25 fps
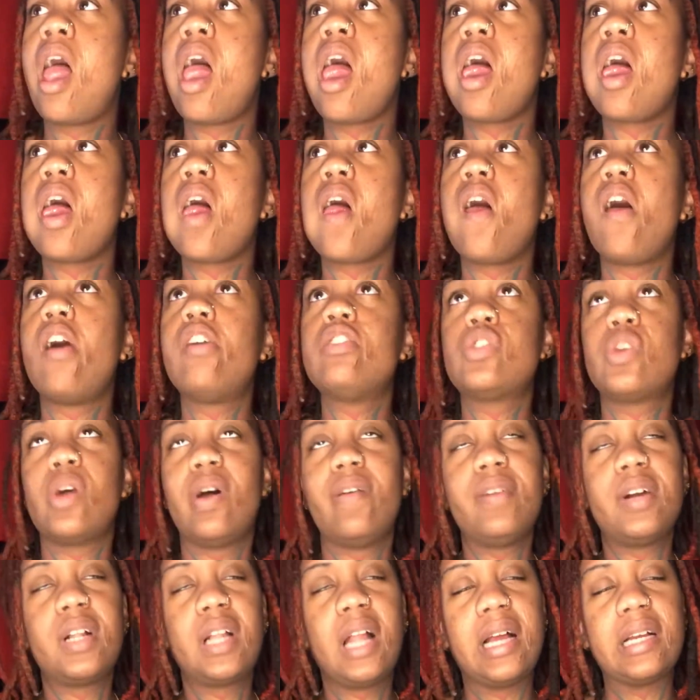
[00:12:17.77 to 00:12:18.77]
12
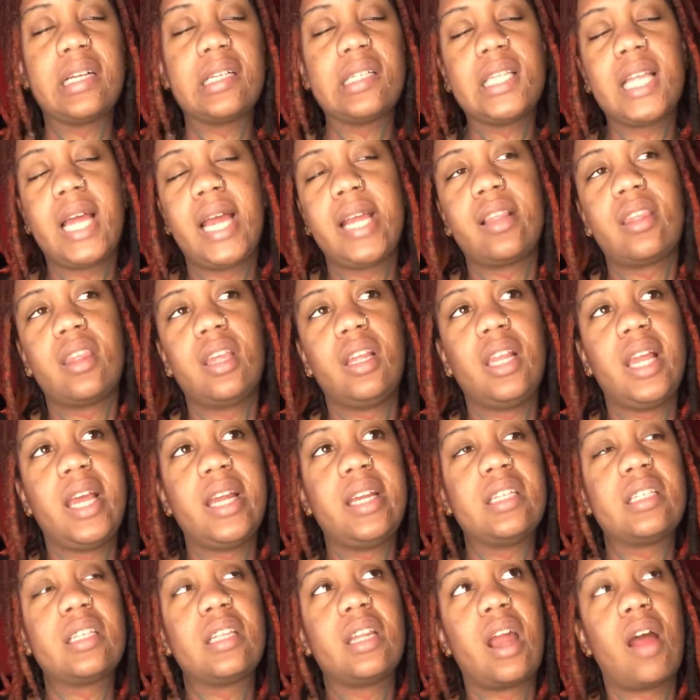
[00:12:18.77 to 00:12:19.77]
o'clock is like the latest that
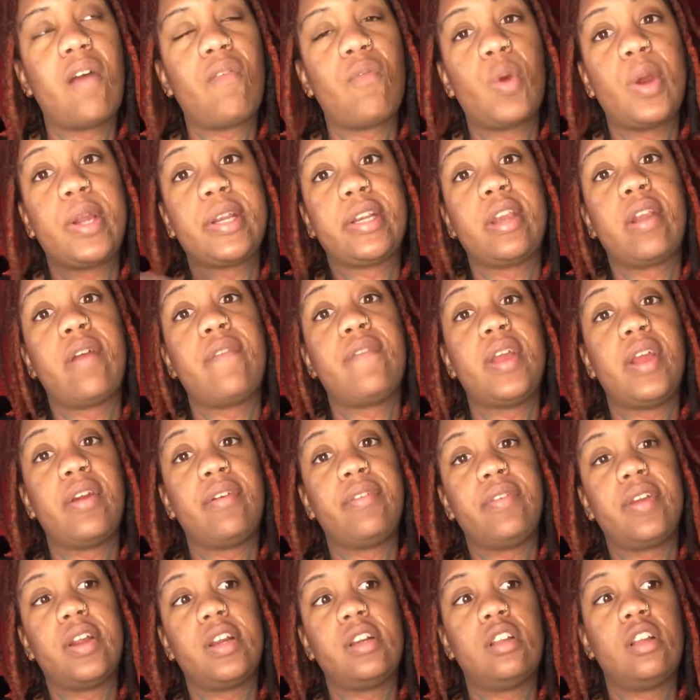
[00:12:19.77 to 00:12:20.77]
I've worked in a very, very
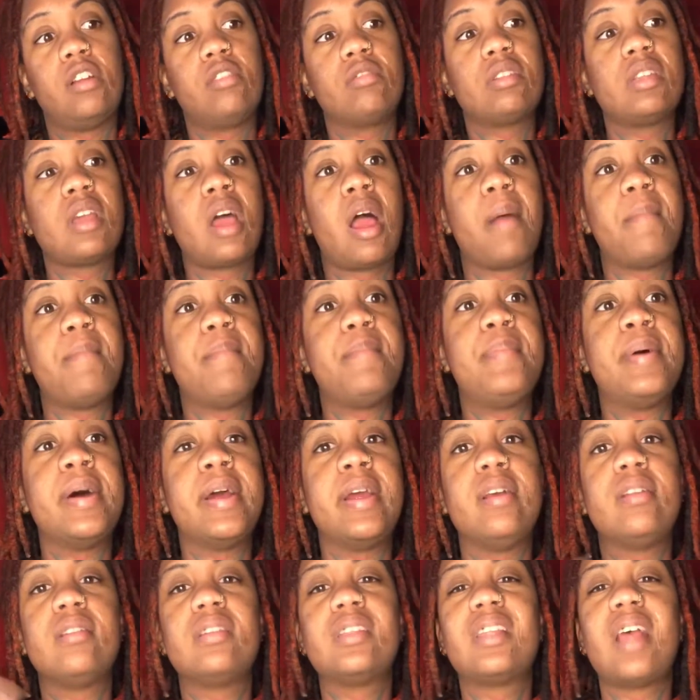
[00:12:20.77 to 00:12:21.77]
long time. But
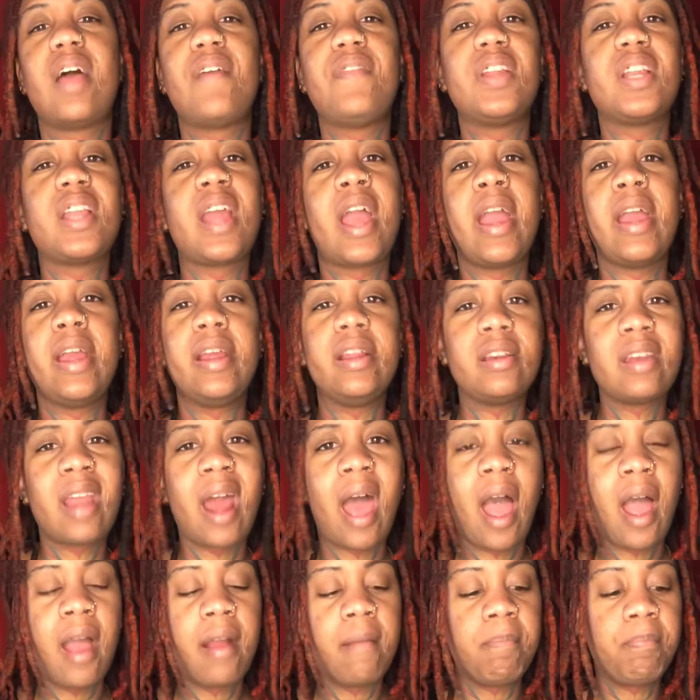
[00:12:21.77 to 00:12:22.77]
7, 8, 9,
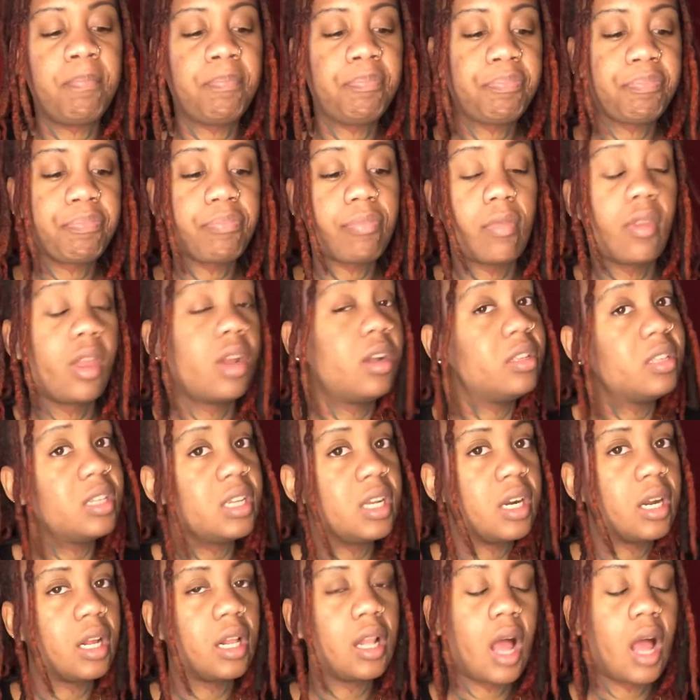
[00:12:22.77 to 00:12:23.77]
10 o'clock.